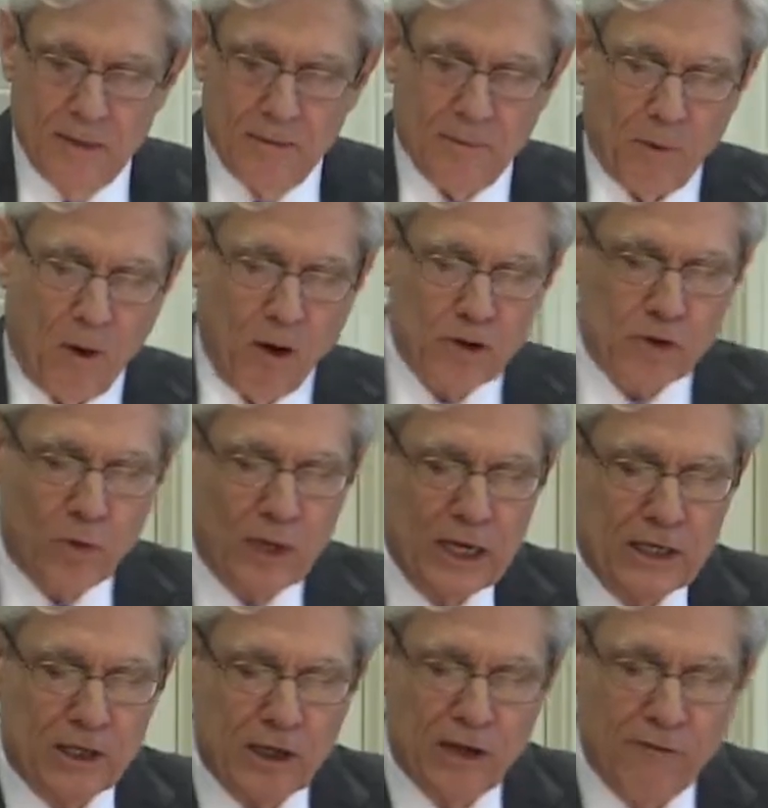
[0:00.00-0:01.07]
But Paul's
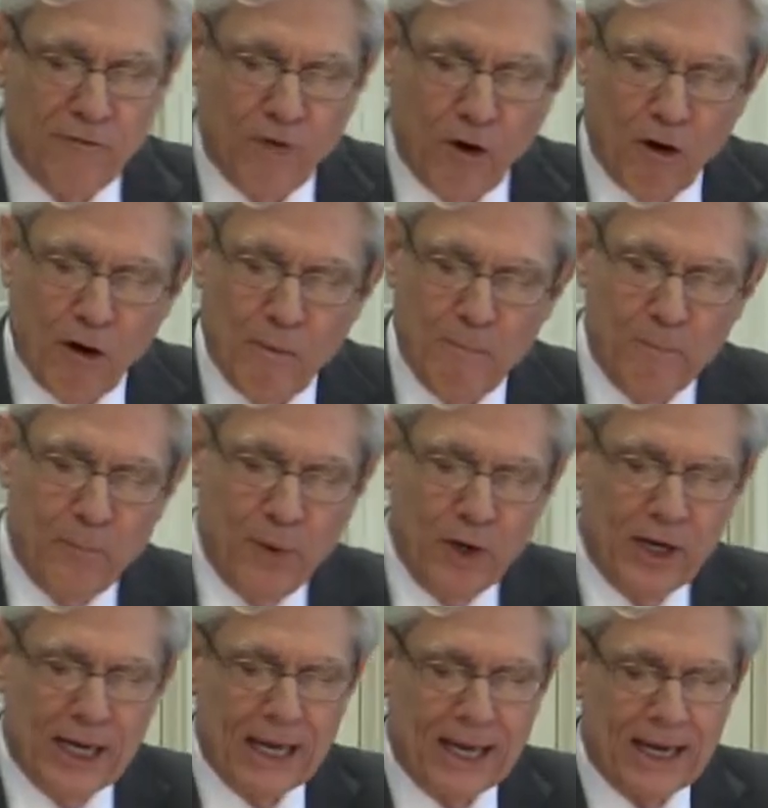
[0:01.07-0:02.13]
reason for
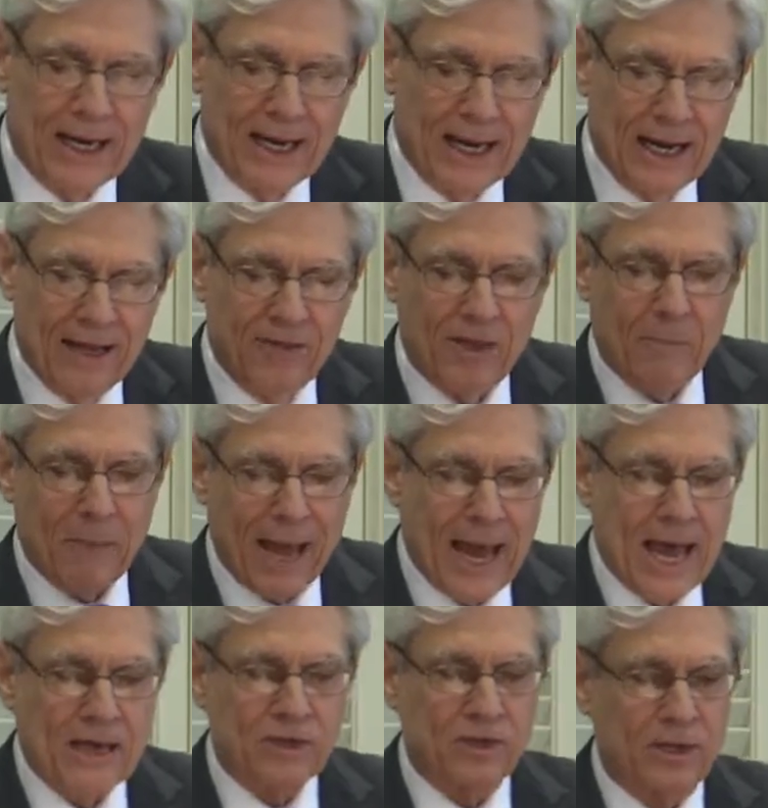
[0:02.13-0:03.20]
putting it in the
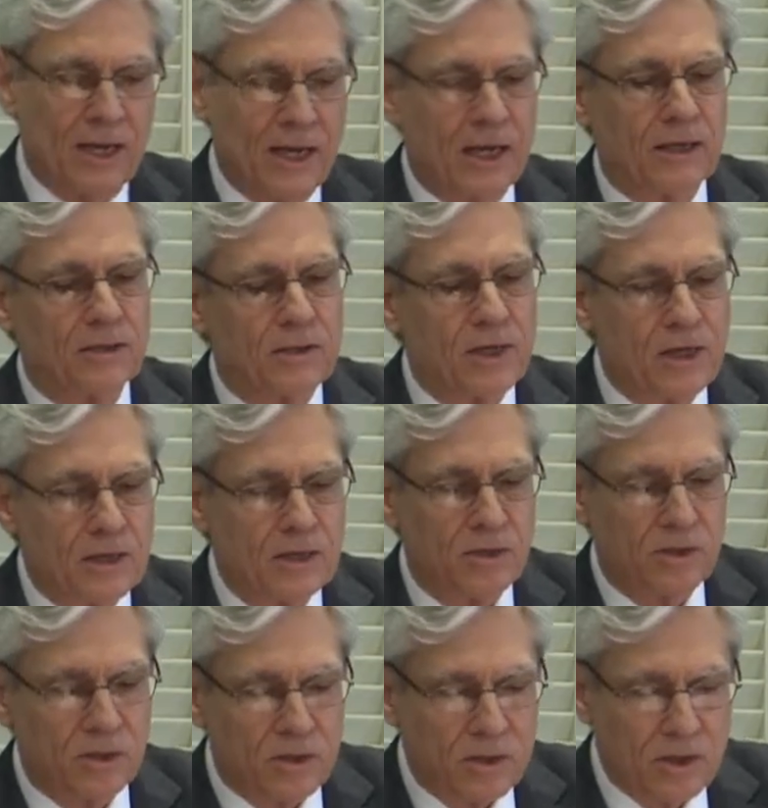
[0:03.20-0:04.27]
past tense
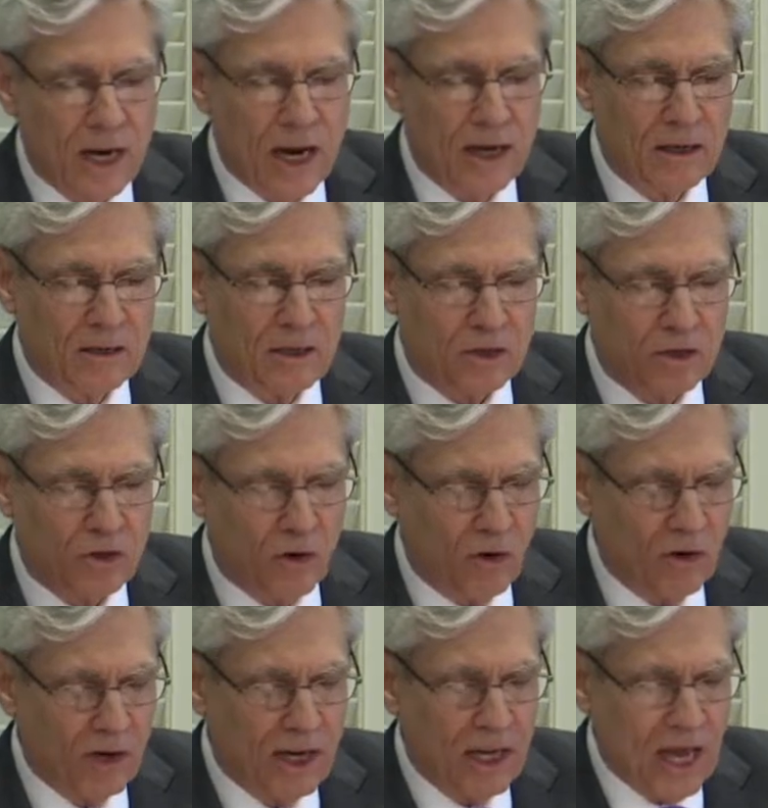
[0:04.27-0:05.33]
is to state the
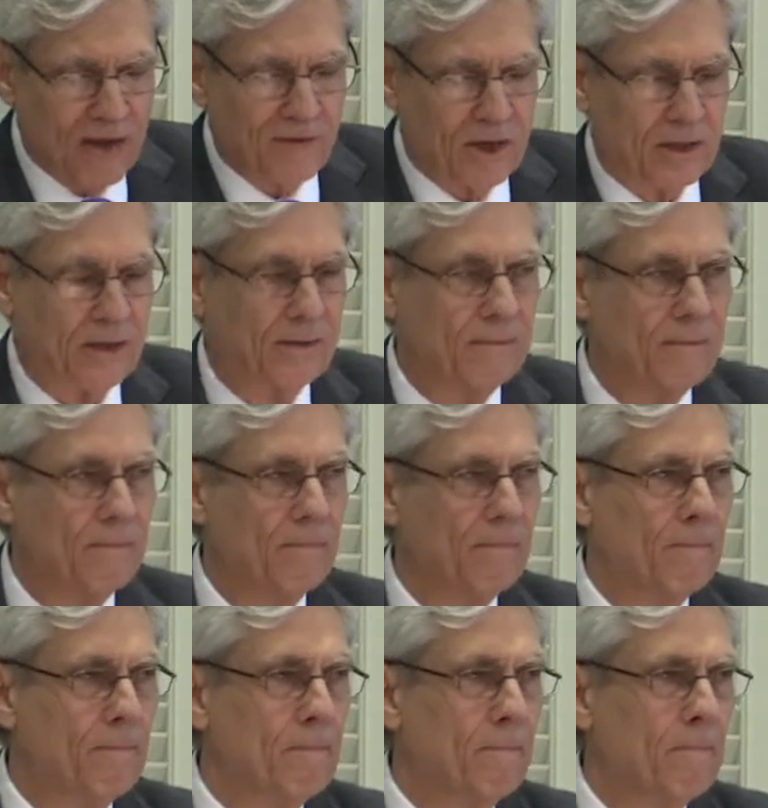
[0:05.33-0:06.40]
certainty of it.
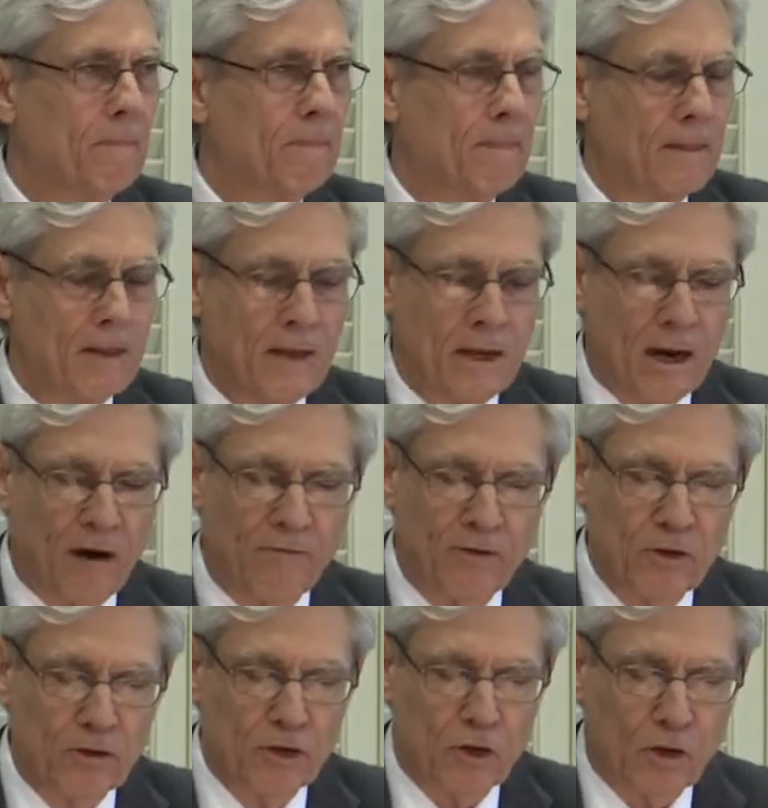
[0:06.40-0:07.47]
Our
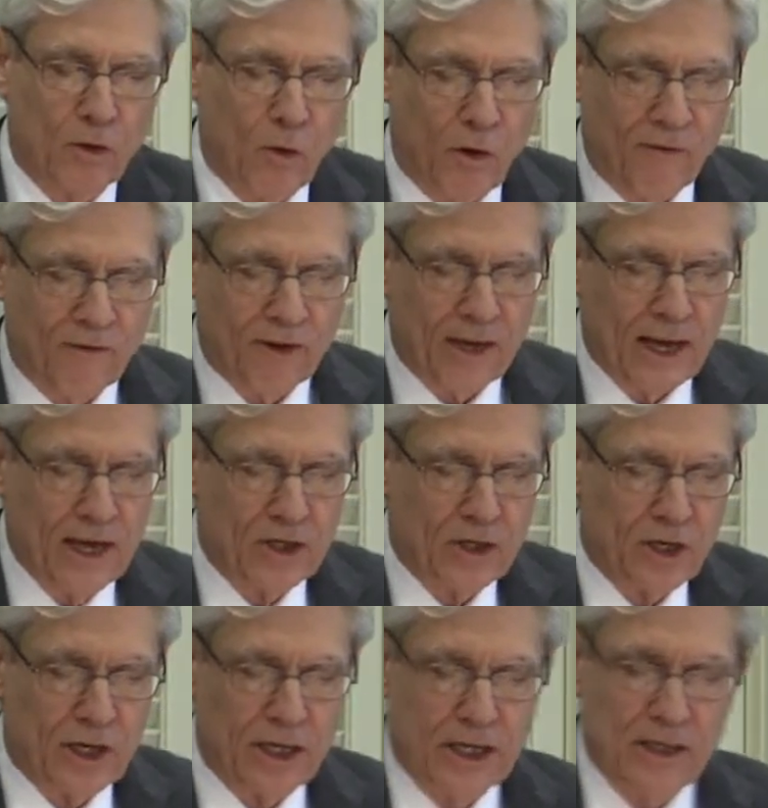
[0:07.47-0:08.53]
future
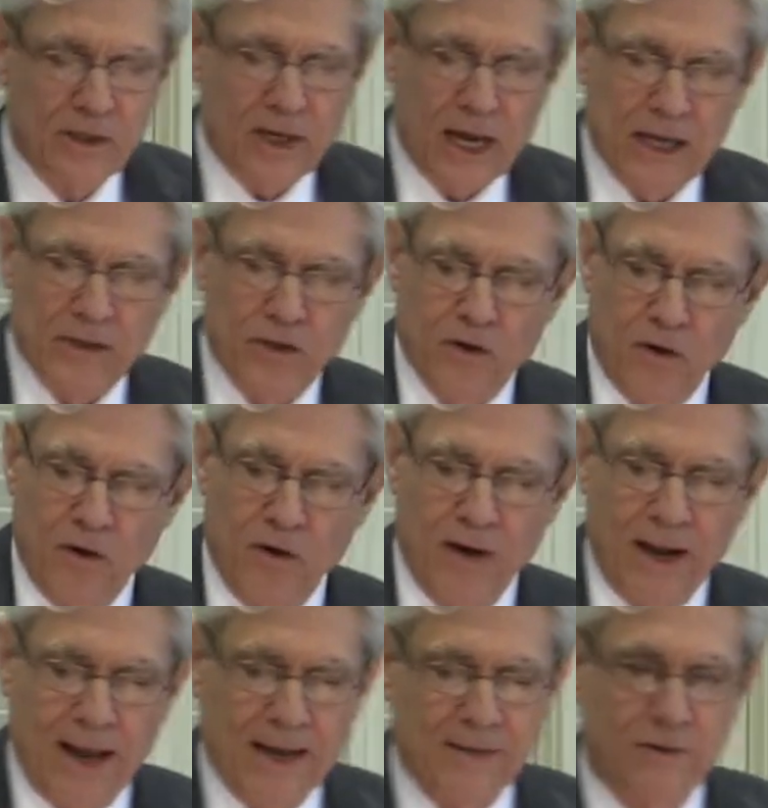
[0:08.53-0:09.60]
glorification is as
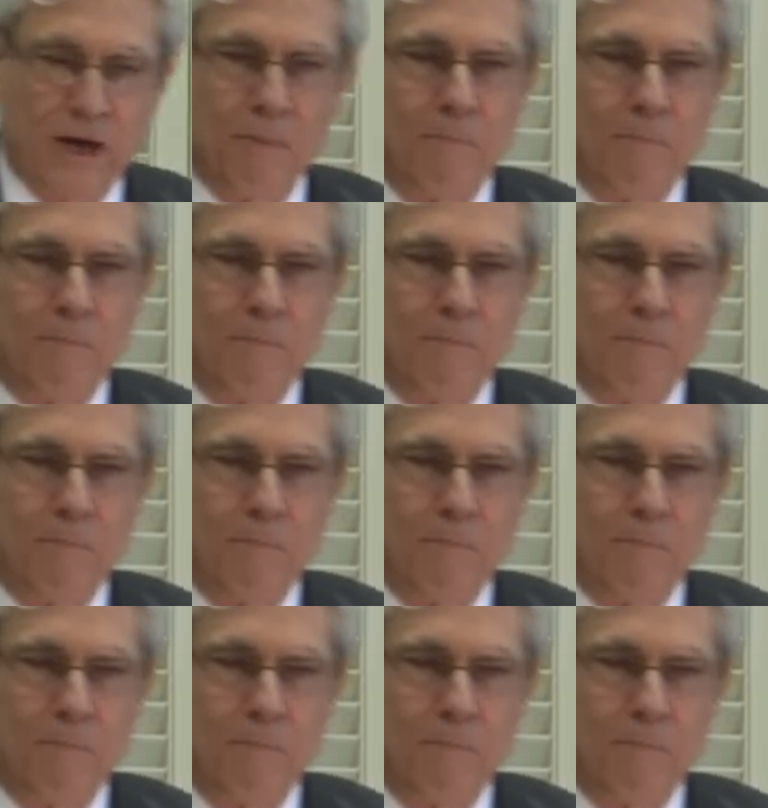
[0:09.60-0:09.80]
certain as